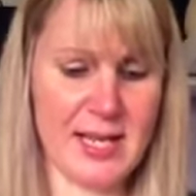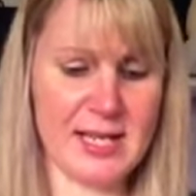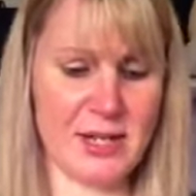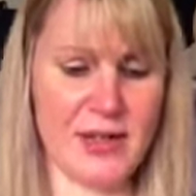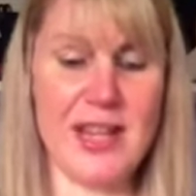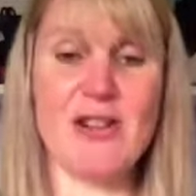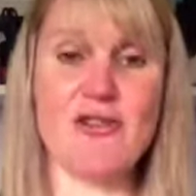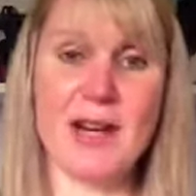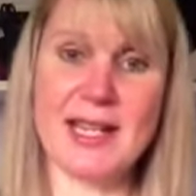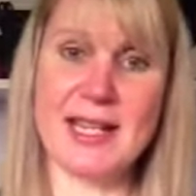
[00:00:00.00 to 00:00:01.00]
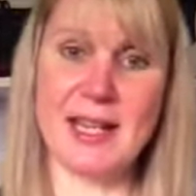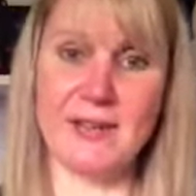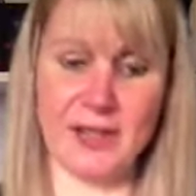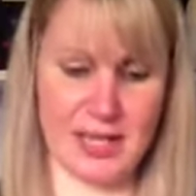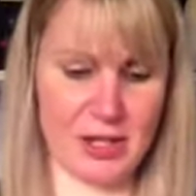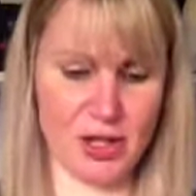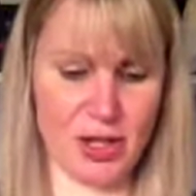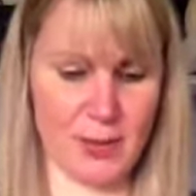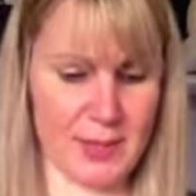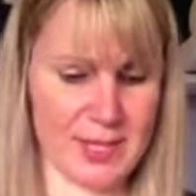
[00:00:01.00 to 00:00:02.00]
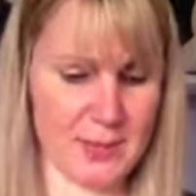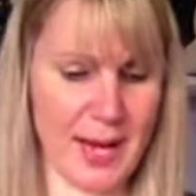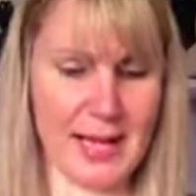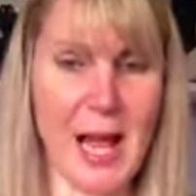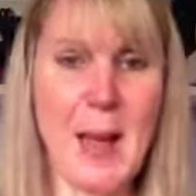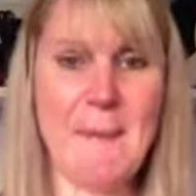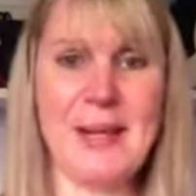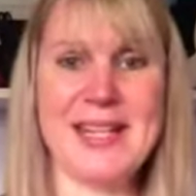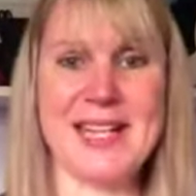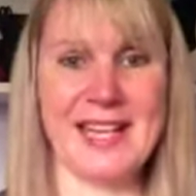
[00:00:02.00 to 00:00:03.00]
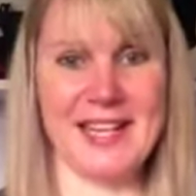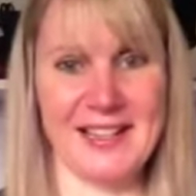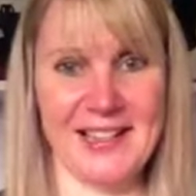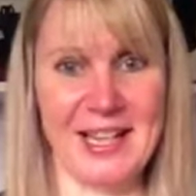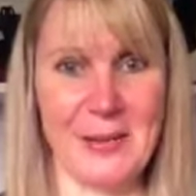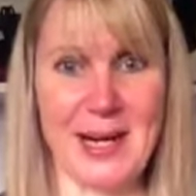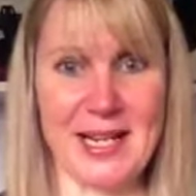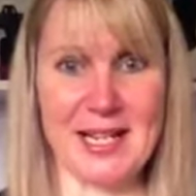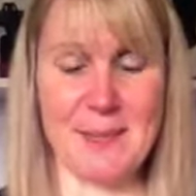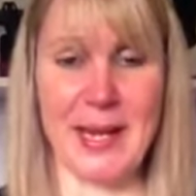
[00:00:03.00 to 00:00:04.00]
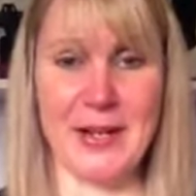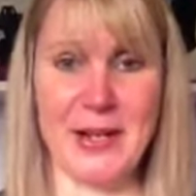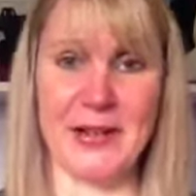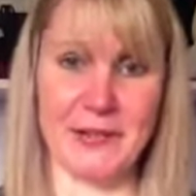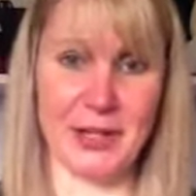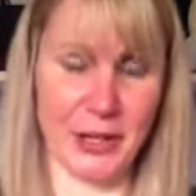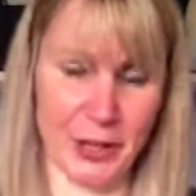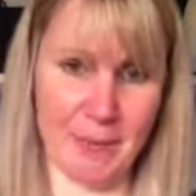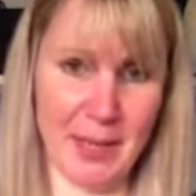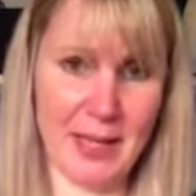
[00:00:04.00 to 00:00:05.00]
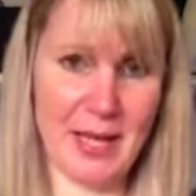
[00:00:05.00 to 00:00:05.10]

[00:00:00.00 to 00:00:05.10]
So the addressing of an issue as well, particularly when it's been overcome,